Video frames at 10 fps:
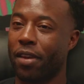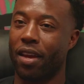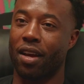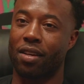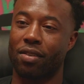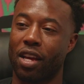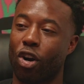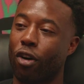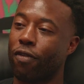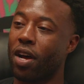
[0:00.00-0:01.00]
Yeah.
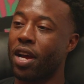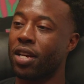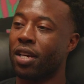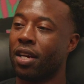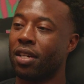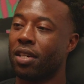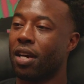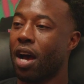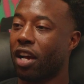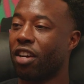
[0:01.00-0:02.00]
Irvine,
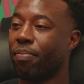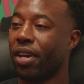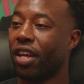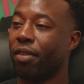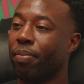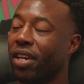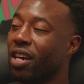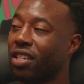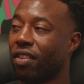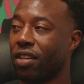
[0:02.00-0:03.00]
I committed
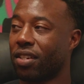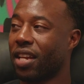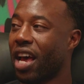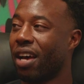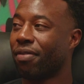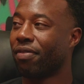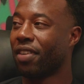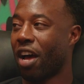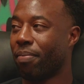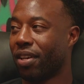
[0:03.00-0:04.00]
because of the
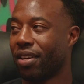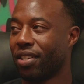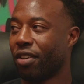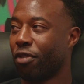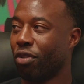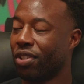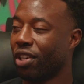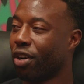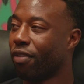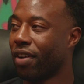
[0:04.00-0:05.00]
staff, not because of
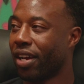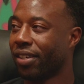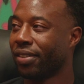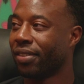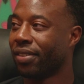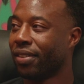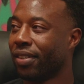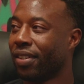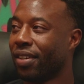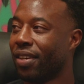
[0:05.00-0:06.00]
UC Irvine.
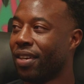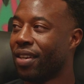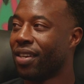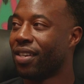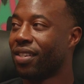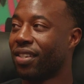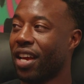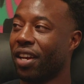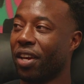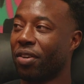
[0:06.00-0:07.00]

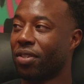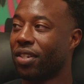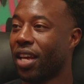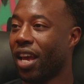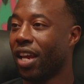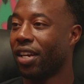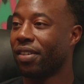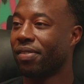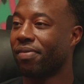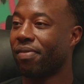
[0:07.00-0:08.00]
San Diego
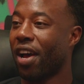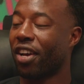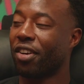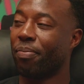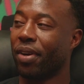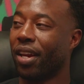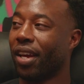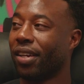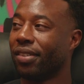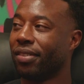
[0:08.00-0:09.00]
State, I
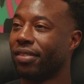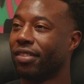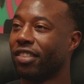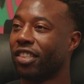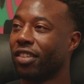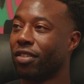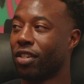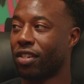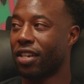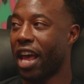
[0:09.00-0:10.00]
committed
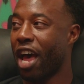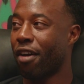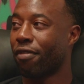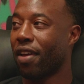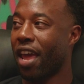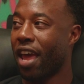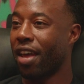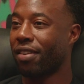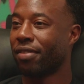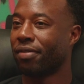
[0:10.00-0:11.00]
the staff
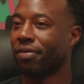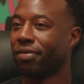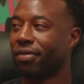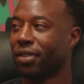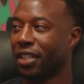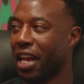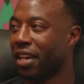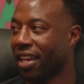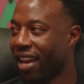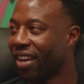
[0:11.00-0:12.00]
and
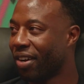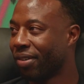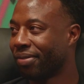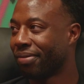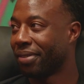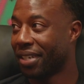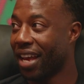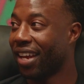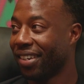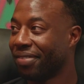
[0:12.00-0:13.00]
San Diego
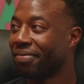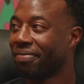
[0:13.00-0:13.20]
State.